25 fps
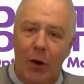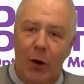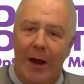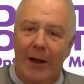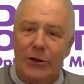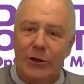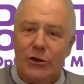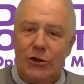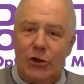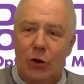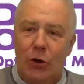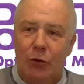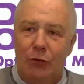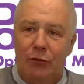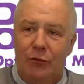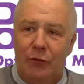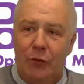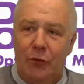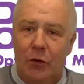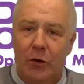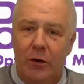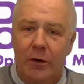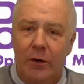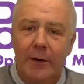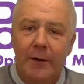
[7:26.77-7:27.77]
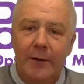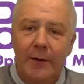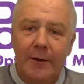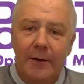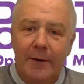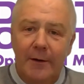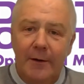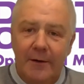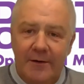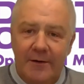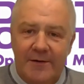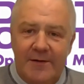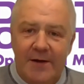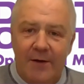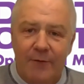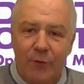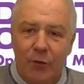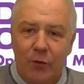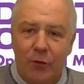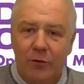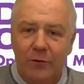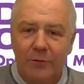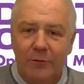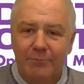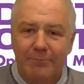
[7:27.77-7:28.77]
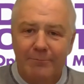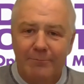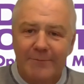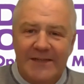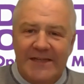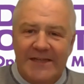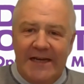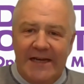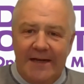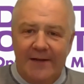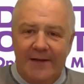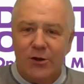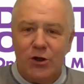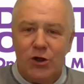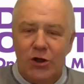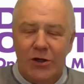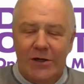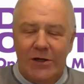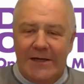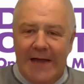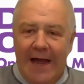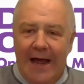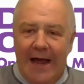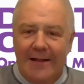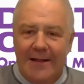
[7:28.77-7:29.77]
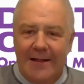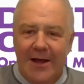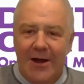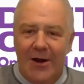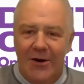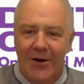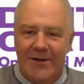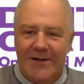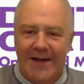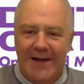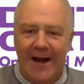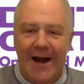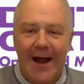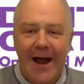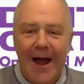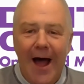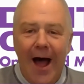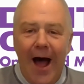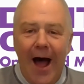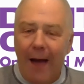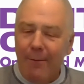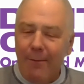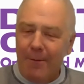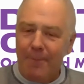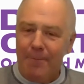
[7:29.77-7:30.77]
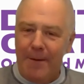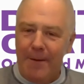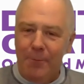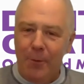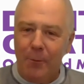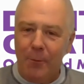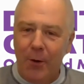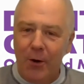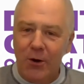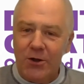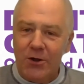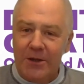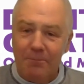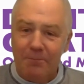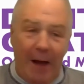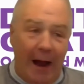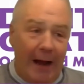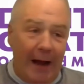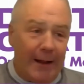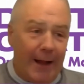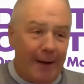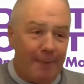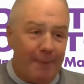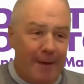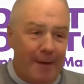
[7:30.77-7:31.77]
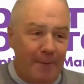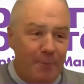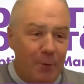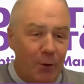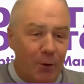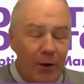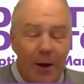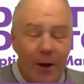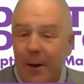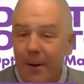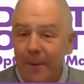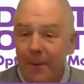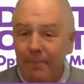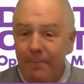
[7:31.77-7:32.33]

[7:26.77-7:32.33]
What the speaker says: And so for several scenes, she sat there and said, I'm a people person. I like people.